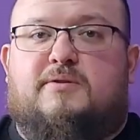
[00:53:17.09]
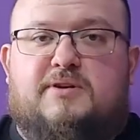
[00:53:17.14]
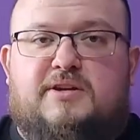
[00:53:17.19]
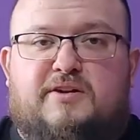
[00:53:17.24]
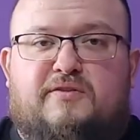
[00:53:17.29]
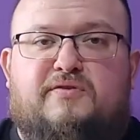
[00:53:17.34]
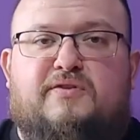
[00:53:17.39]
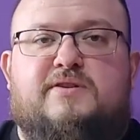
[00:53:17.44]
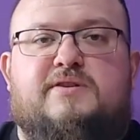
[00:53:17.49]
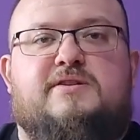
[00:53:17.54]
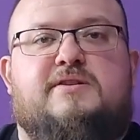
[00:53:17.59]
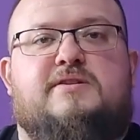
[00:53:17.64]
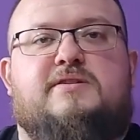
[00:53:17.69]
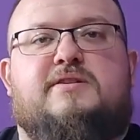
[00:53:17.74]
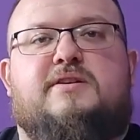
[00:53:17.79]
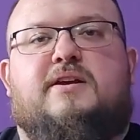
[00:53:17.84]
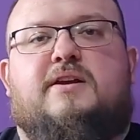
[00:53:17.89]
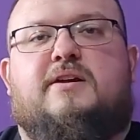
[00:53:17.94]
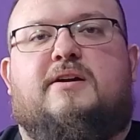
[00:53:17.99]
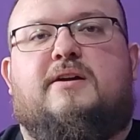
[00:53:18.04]

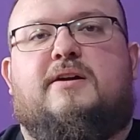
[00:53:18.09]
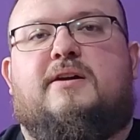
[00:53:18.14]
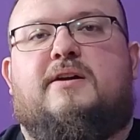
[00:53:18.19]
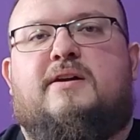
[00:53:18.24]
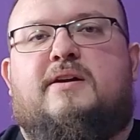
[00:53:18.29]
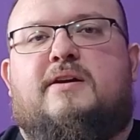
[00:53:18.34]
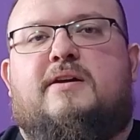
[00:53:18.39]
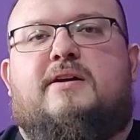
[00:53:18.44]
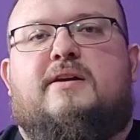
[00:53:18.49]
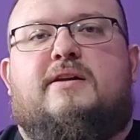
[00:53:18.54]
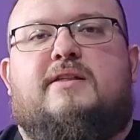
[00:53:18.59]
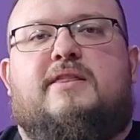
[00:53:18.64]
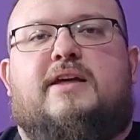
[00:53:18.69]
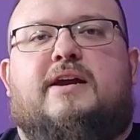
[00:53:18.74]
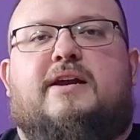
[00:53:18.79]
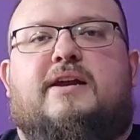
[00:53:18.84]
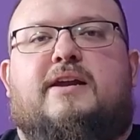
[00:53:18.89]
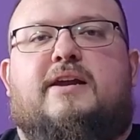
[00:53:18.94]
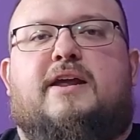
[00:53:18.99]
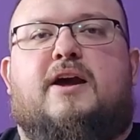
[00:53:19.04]
differences here
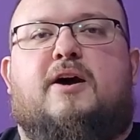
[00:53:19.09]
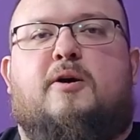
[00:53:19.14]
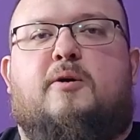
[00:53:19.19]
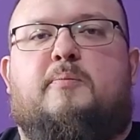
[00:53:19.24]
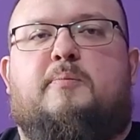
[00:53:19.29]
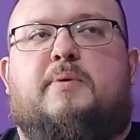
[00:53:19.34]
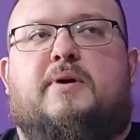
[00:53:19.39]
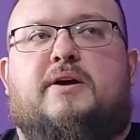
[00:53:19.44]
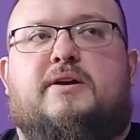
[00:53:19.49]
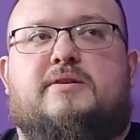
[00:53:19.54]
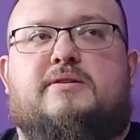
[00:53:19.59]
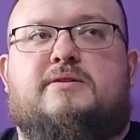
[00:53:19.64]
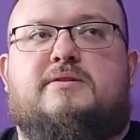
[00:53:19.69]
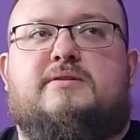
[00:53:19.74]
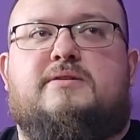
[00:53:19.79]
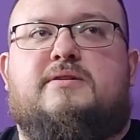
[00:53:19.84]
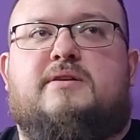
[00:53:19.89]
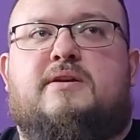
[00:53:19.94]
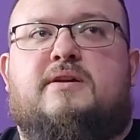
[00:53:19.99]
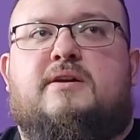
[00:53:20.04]
that can help
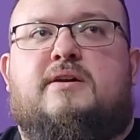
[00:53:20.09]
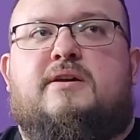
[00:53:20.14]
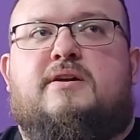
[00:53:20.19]
us